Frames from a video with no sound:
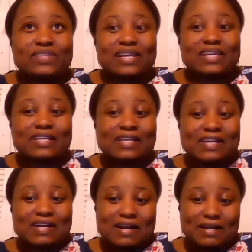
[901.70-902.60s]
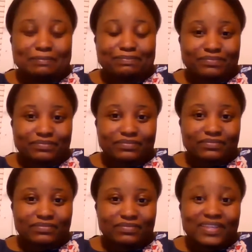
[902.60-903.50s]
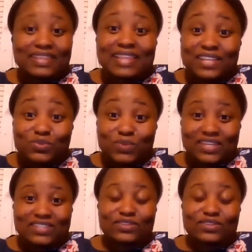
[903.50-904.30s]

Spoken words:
that um last week.